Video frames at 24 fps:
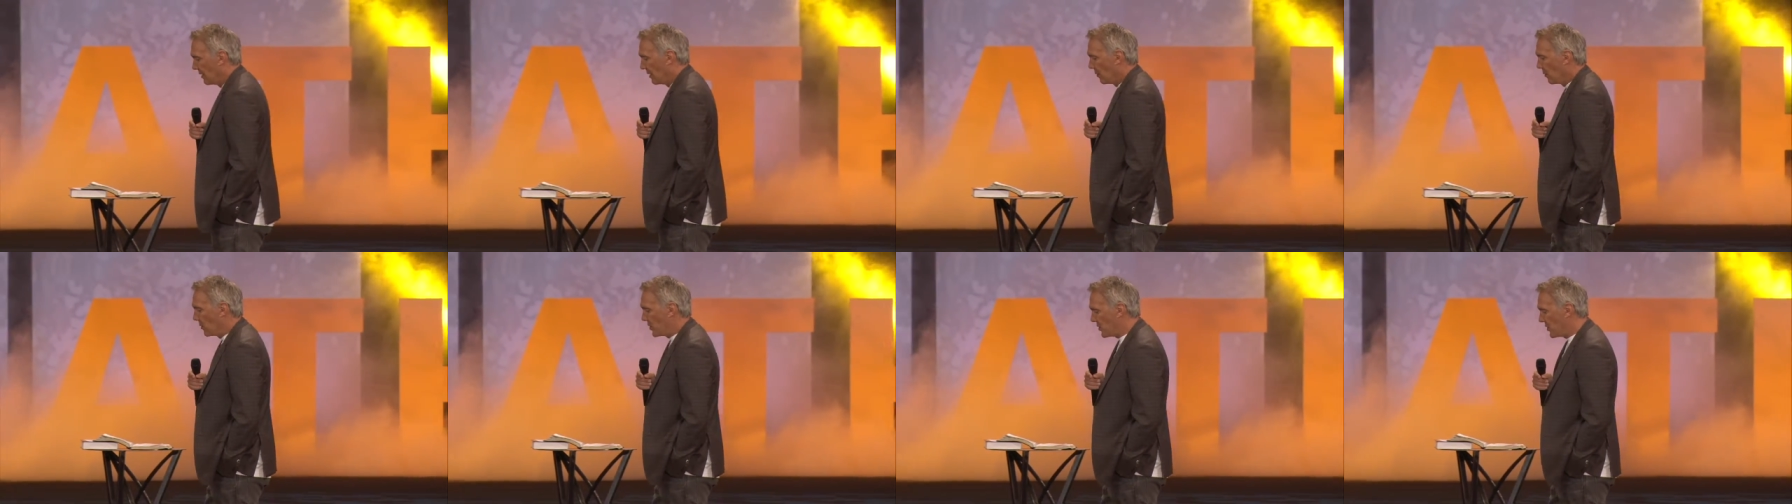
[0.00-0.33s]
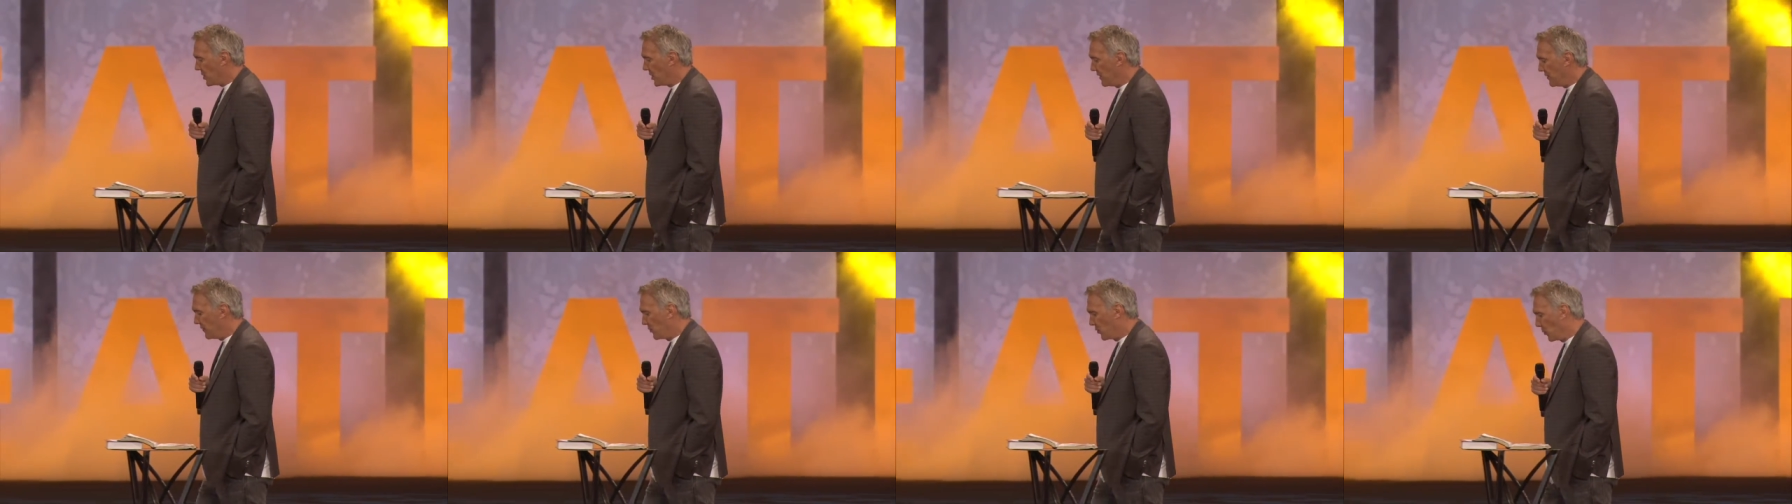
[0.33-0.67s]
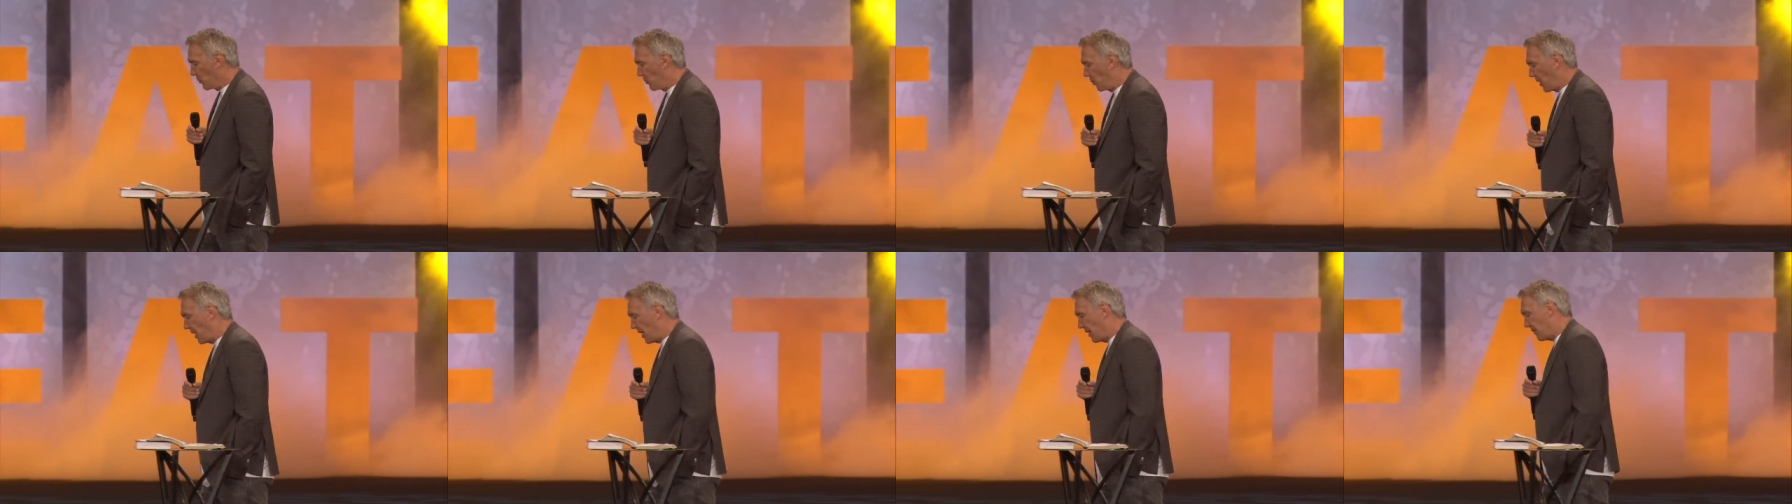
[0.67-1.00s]
receive your
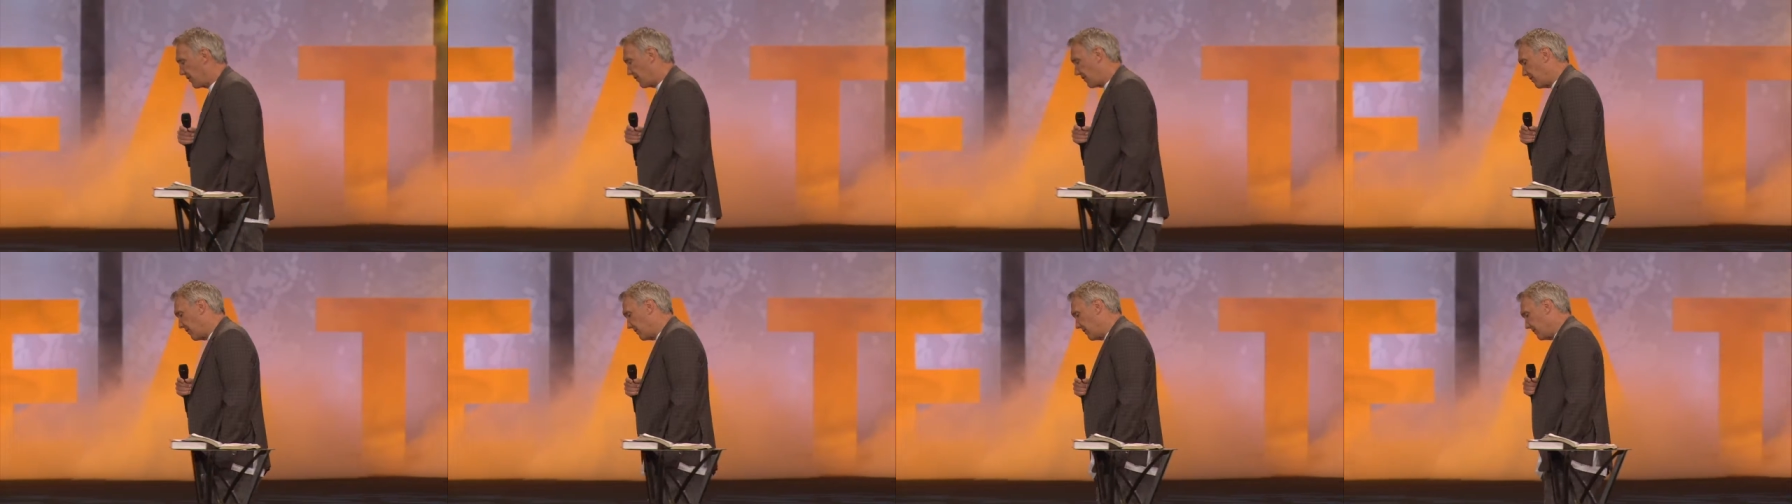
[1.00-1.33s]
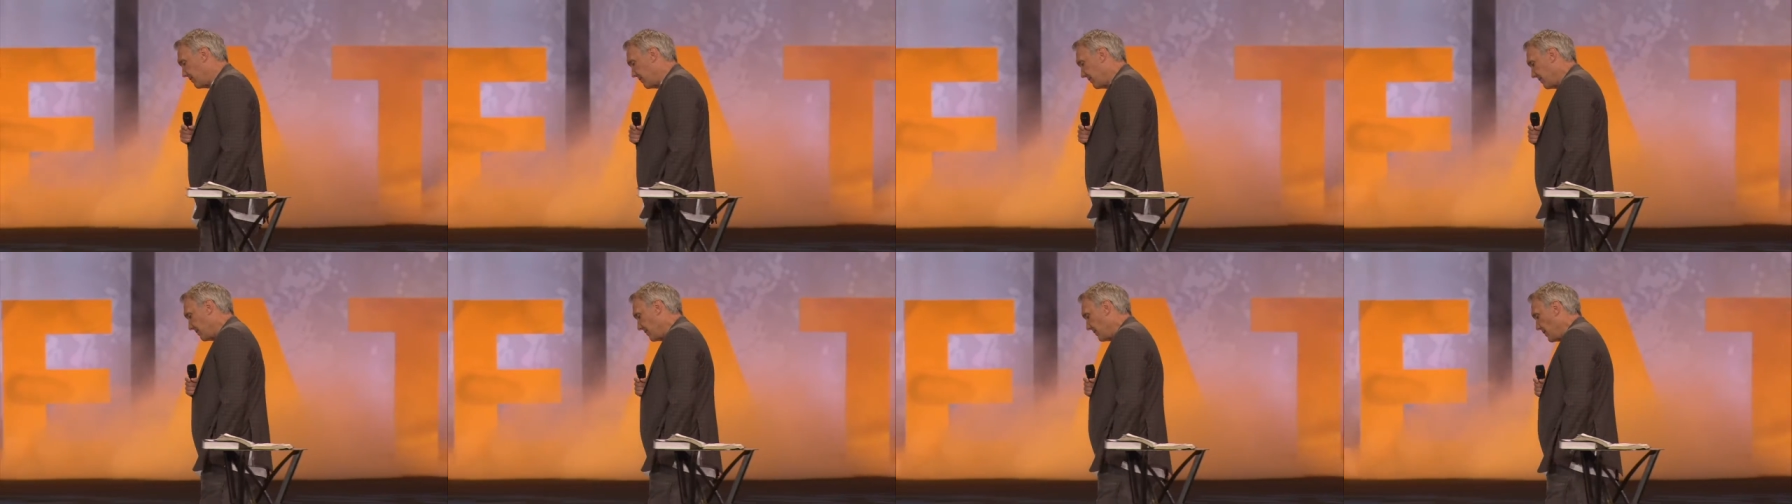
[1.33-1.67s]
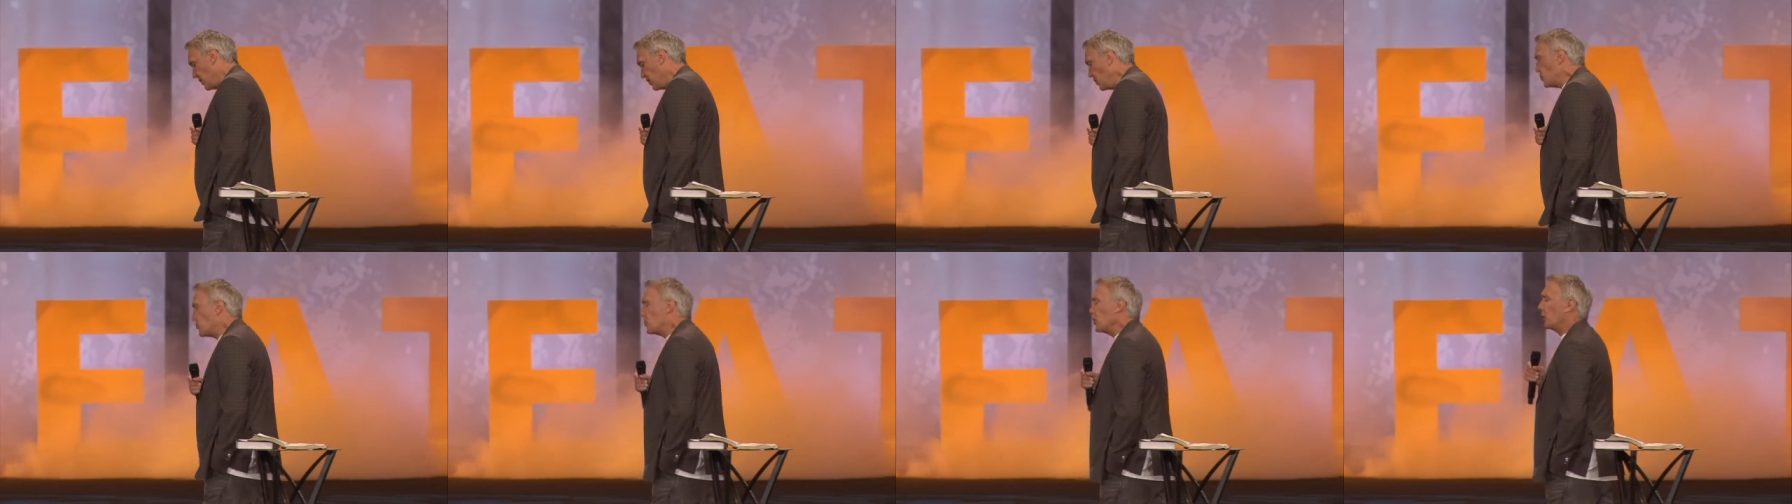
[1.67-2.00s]
breath.
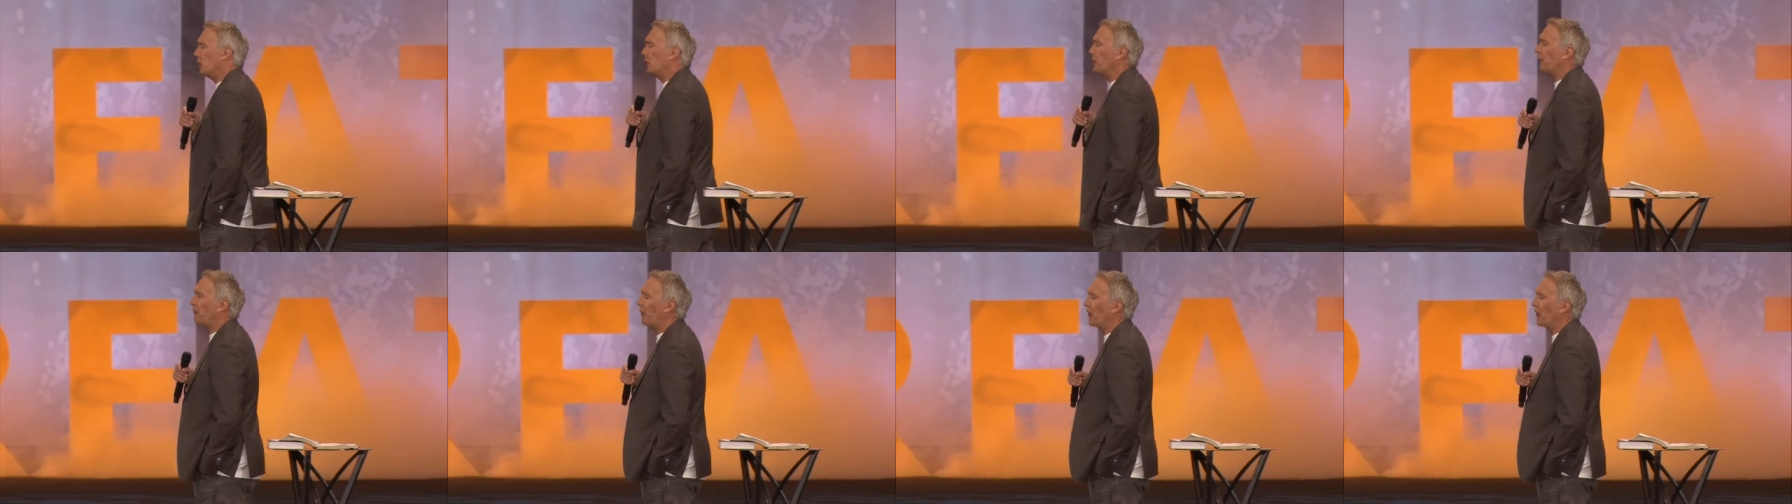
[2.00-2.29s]
You took your